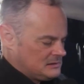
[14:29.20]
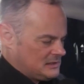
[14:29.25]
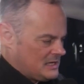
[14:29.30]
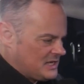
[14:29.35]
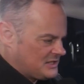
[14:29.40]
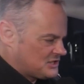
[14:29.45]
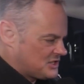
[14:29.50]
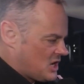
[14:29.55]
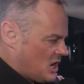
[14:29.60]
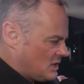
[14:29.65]

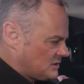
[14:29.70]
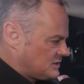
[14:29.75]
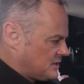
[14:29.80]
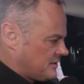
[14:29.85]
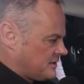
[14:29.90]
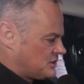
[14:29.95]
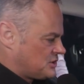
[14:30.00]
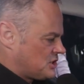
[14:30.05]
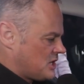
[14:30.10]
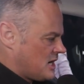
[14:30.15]
Let's cut to
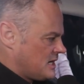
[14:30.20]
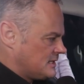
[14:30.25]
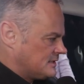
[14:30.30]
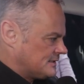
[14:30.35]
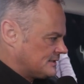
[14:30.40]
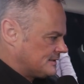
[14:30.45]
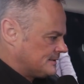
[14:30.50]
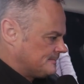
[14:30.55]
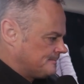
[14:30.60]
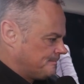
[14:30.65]
the
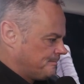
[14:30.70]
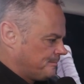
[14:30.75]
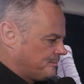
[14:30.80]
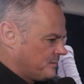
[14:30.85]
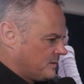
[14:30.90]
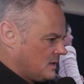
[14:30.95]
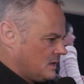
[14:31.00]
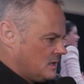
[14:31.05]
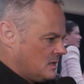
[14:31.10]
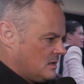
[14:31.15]
chase.
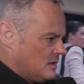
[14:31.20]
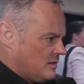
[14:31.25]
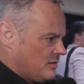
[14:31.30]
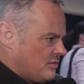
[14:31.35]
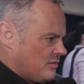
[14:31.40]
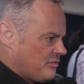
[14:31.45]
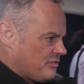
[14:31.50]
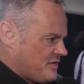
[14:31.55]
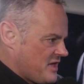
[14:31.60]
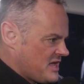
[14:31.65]

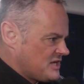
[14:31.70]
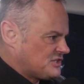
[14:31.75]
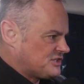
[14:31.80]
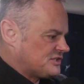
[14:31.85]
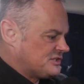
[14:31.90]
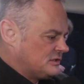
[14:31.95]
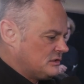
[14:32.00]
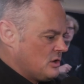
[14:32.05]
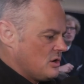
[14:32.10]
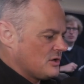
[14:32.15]

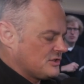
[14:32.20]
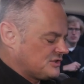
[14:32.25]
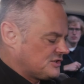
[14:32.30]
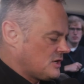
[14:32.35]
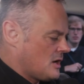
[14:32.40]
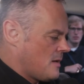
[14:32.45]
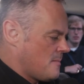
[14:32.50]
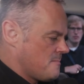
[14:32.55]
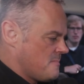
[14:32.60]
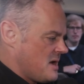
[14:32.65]
This looks
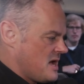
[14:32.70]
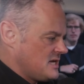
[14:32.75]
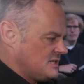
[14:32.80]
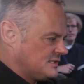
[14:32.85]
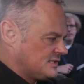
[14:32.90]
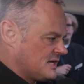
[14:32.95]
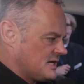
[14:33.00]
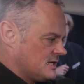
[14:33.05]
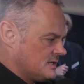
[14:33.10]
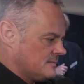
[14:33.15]

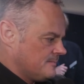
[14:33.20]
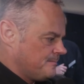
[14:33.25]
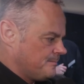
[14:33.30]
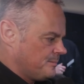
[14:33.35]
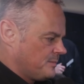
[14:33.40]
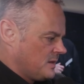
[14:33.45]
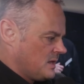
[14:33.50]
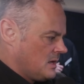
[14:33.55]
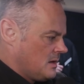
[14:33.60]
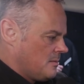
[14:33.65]
amazing,
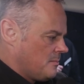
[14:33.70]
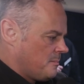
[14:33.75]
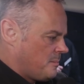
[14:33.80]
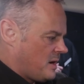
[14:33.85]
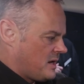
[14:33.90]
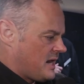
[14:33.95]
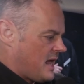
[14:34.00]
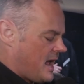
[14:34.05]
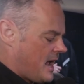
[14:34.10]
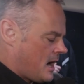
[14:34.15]

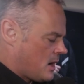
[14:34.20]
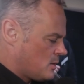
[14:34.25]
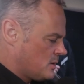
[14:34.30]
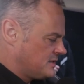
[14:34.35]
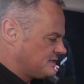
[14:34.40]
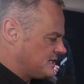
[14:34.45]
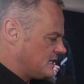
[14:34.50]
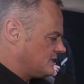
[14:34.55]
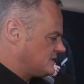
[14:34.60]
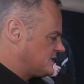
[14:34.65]
but how
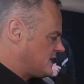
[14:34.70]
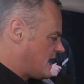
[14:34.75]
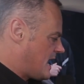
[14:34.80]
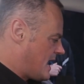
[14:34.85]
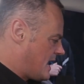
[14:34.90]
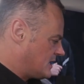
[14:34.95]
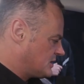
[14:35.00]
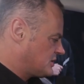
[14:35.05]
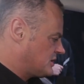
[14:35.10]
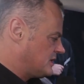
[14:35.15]
is it to
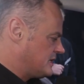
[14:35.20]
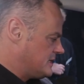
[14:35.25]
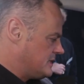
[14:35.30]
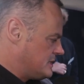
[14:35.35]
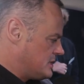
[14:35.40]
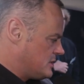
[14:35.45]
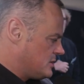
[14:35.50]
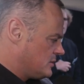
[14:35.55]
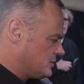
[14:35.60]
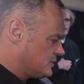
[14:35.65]
actually
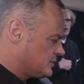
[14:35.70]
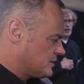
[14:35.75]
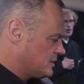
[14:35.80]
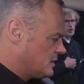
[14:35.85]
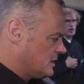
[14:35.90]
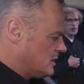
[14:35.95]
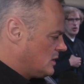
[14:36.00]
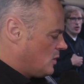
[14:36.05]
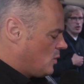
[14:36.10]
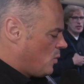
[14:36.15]
use?
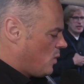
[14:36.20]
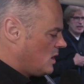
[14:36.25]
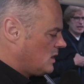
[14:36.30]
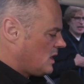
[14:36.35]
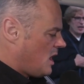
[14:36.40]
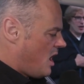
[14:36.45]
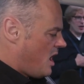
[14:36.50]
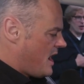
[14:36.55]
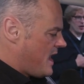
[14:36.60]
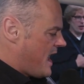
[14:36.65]
Well,
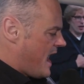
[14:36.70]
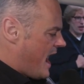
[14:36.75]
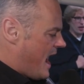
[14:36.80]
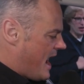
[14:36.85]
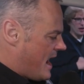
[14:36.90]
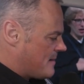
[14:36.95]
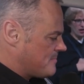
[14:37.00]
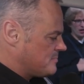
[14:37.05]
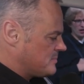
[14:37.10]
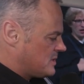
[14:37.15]
I
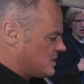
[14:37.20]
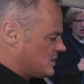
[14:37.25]
am